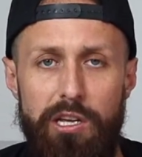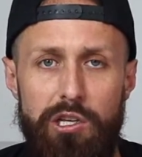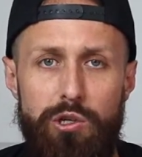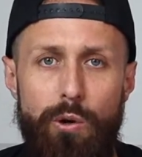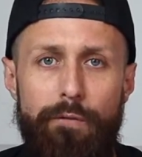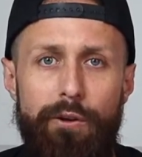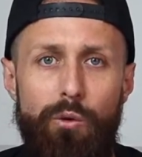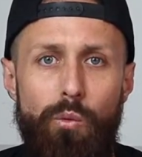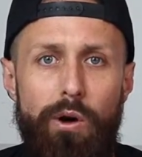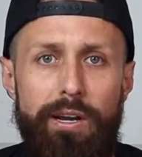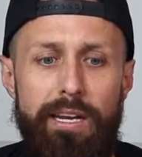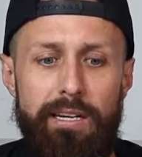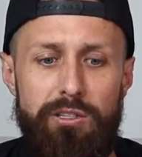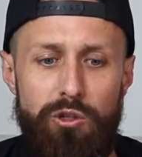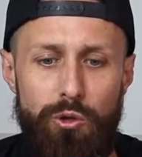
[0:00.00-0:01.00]
So if you're
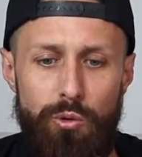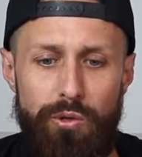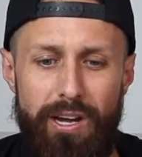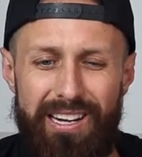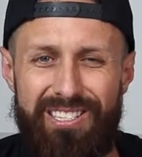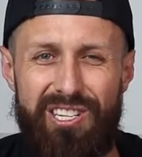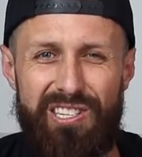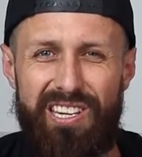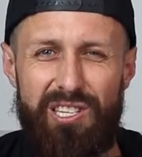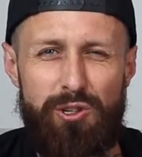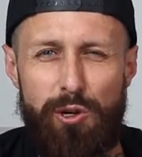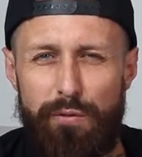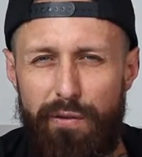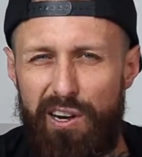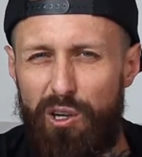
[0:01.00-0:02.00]
wanting to not just get
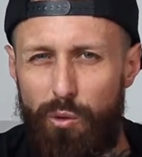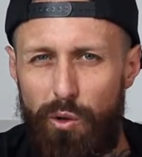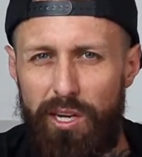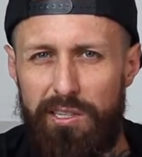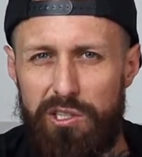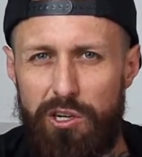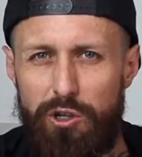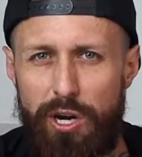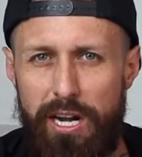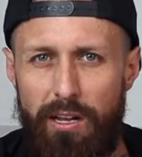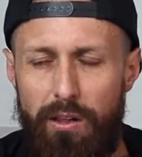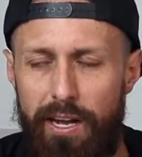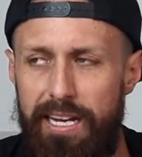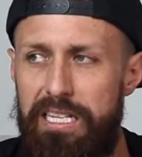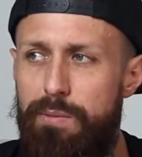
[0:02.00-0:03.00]
certified quick and start training
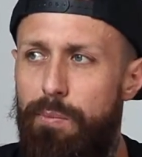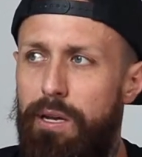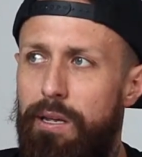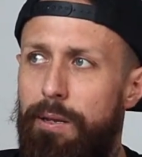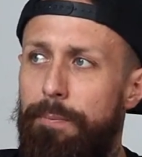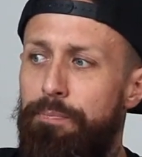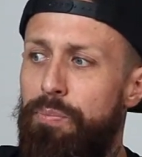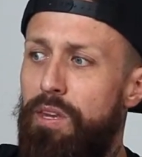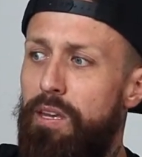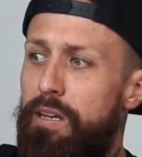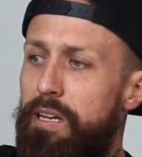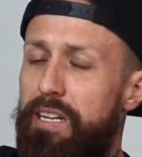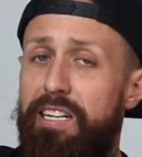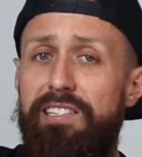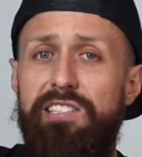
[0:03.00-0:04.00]
clients, but
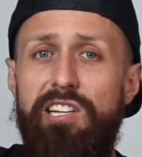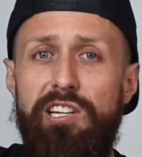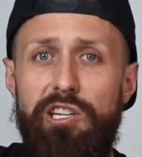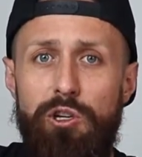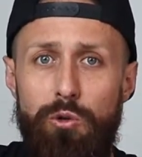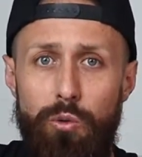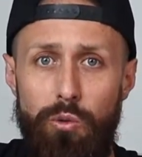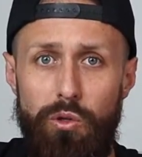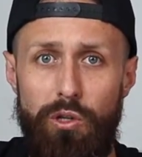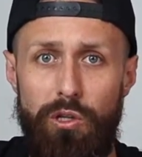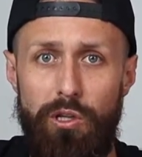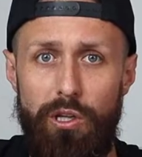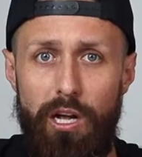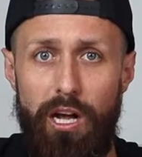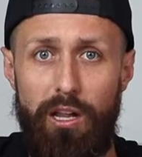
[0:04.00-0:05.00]
continue
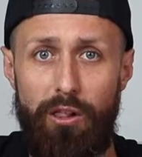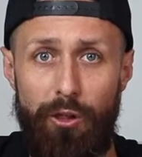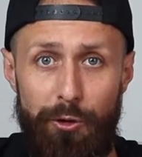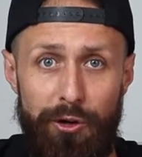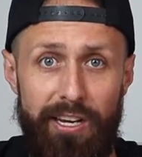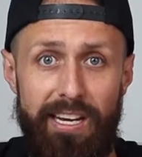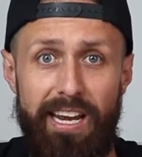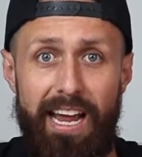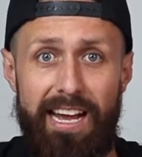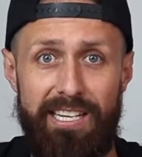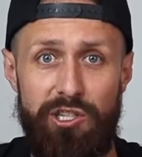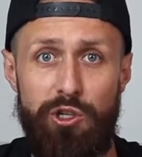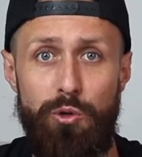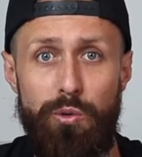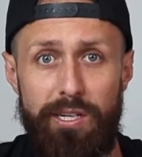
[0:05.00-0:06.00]
learning
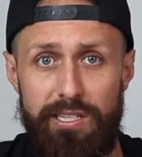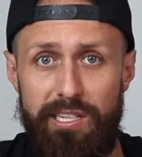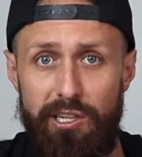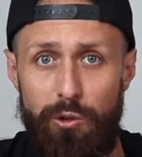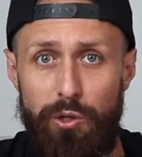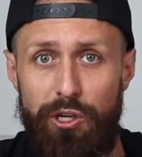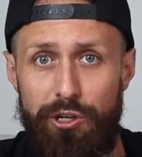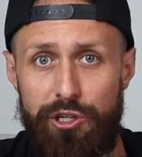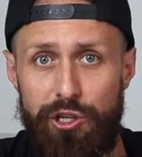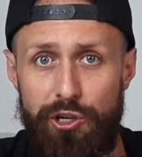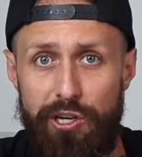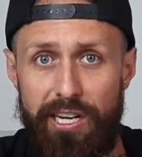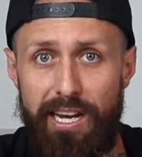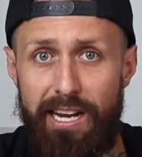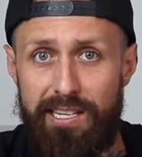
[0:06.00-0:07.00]
as you continue your
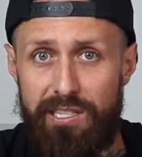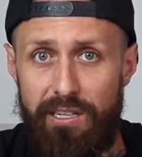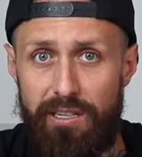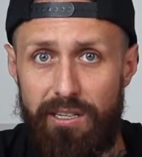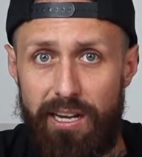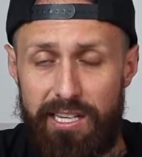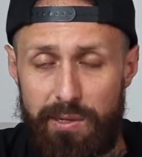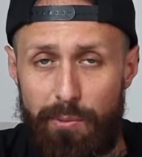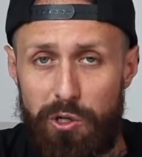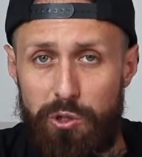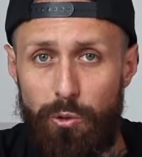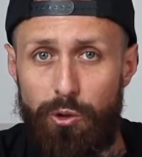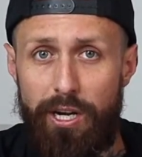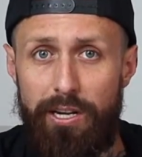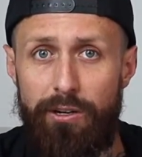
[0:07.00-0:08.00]
journey as a
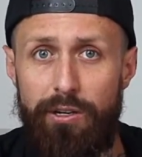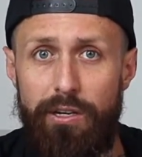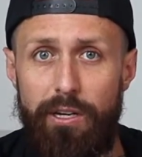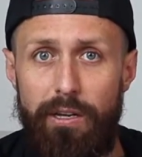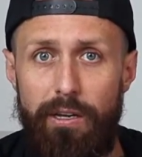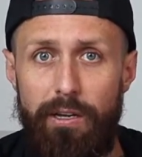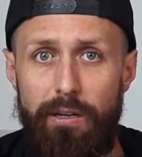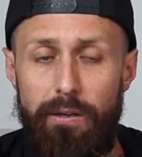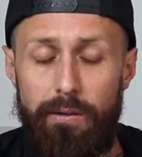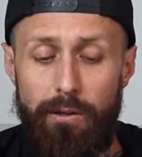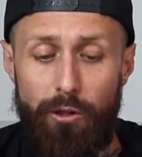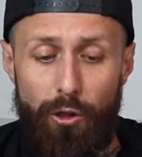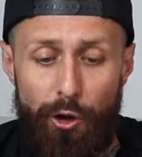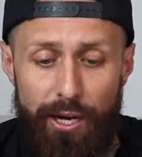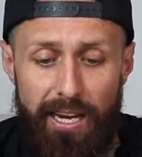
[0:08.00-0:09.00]
personal trainer,
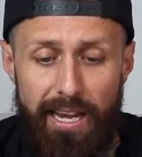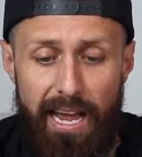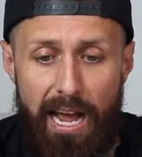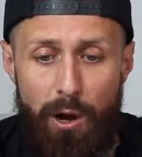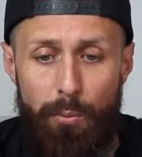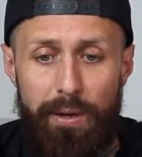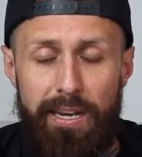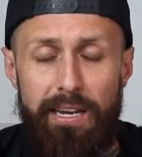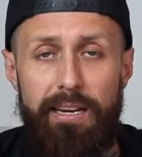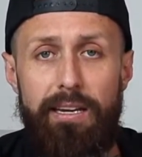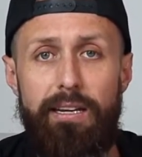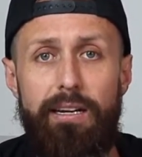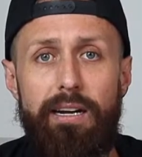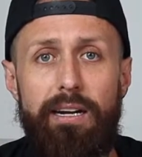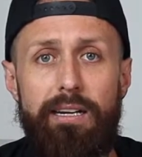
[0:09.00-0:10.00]
look at how
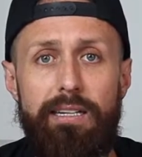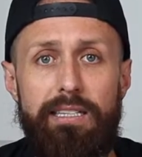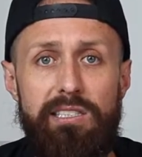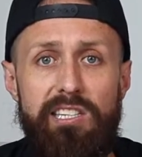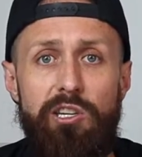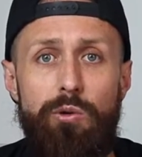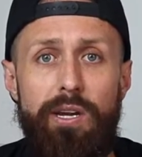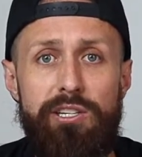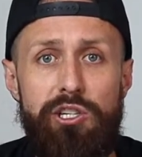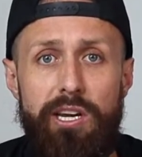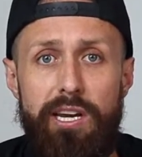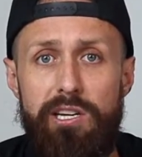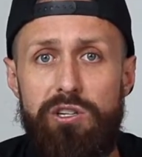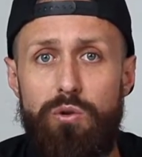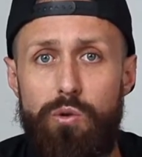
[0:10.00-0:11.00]
many continuing
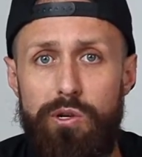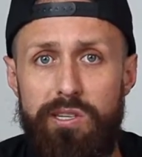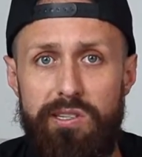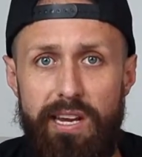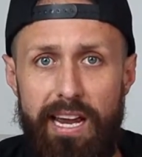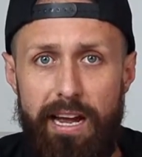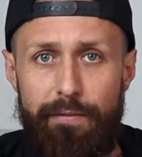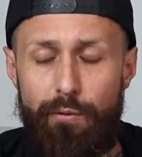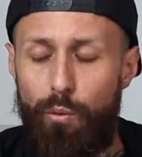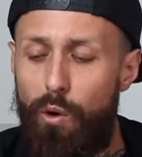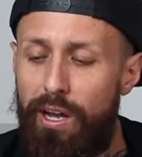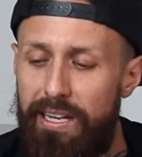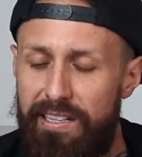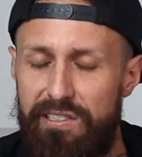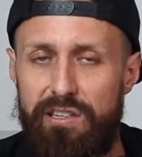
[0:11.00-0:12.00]
education courses they have.
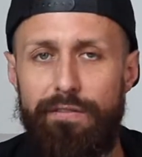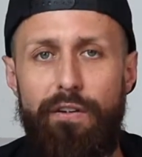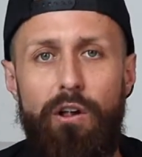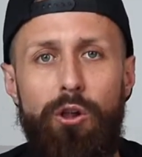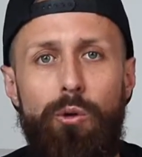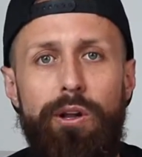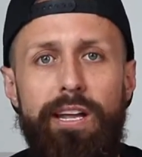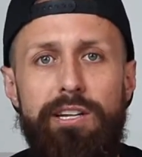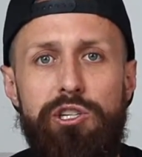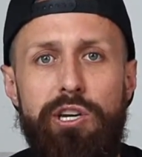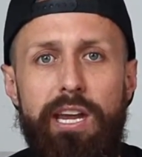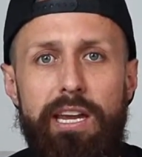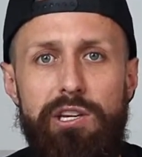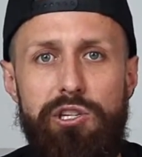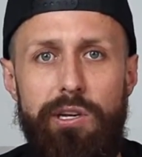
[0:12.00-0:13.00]
What is the follow-on
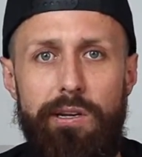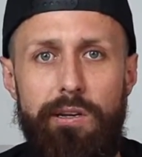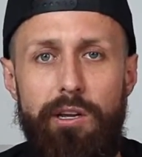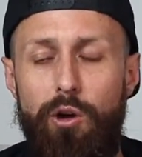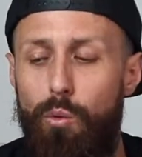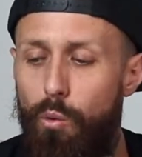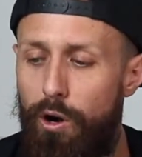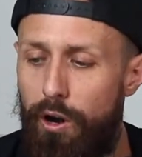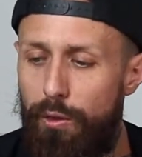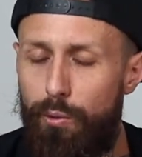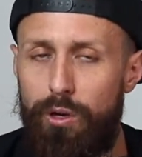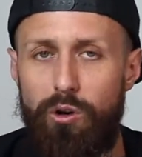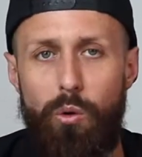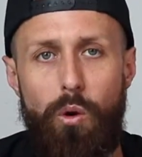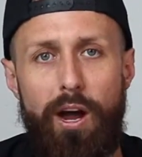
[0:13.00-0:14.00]
education? What are the
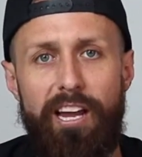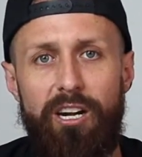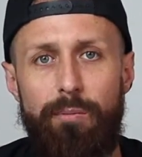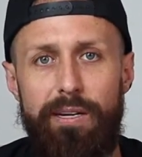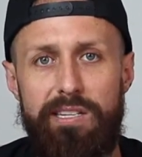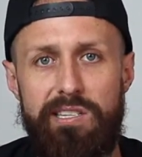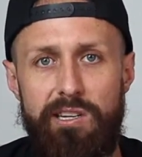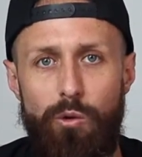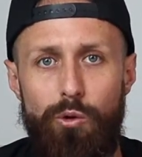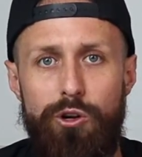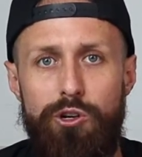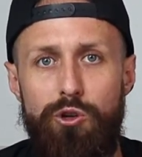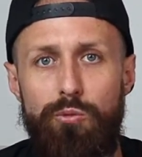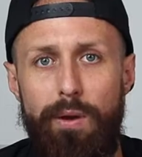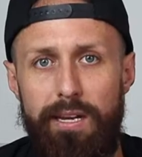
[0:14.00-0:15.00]
requirements in
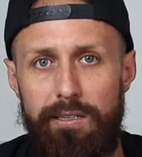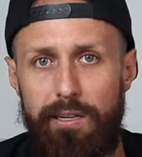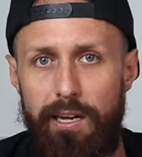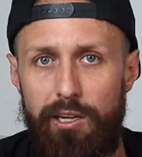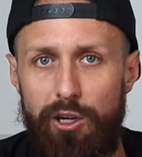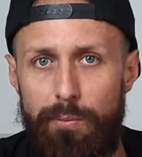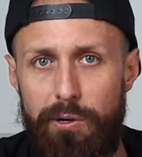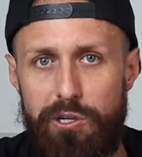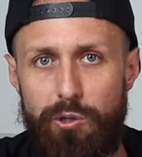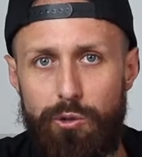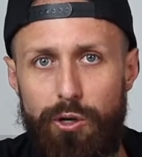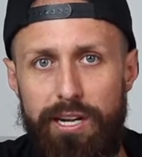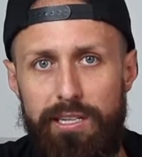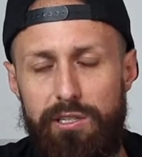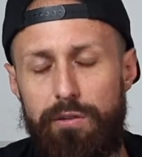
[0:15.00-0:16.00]
order to maintain your personal
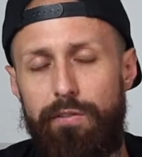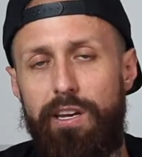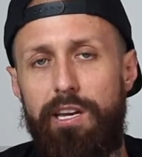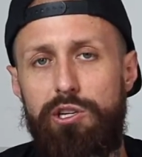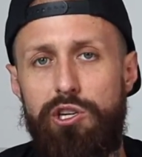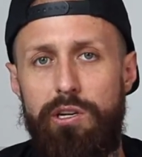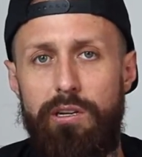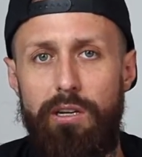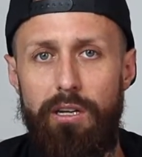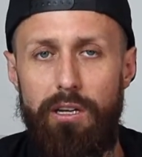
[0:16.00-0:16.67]
training certification?